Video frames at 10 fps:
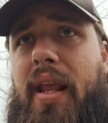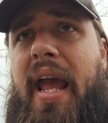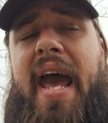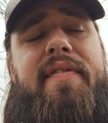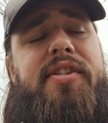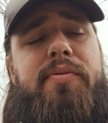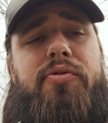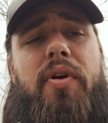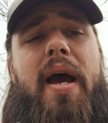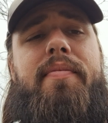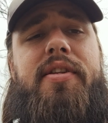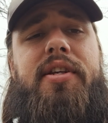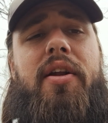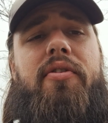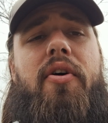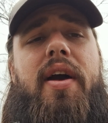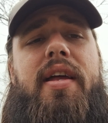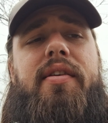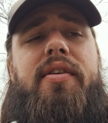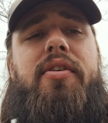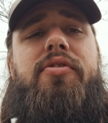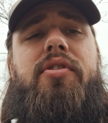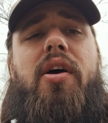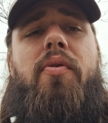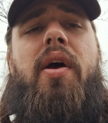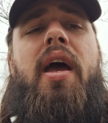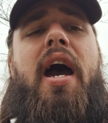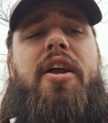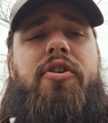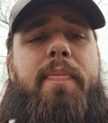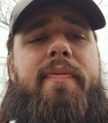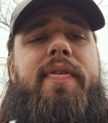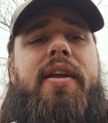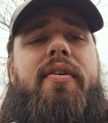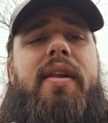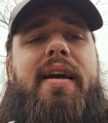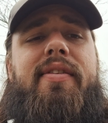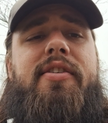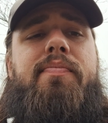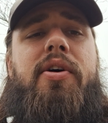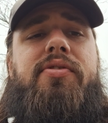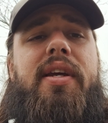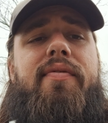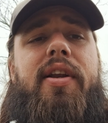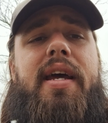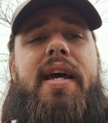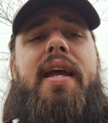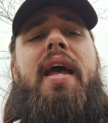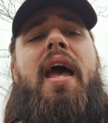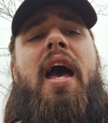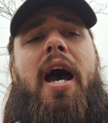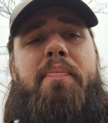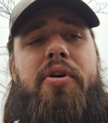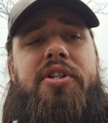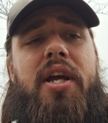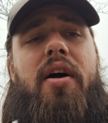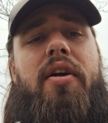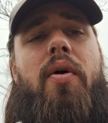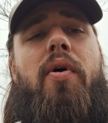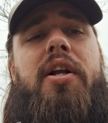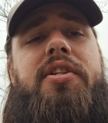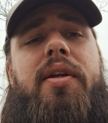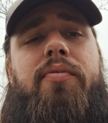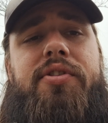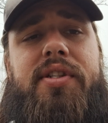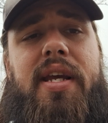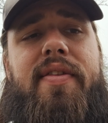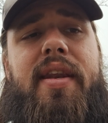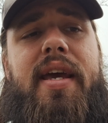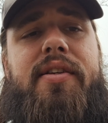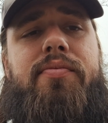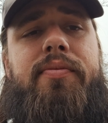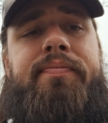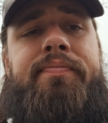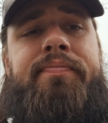haven't subscribed to the channel, go ahead and do so. I drop a video like this mostly every day. I appreciate all y'all watching, and we'll see you in the next one.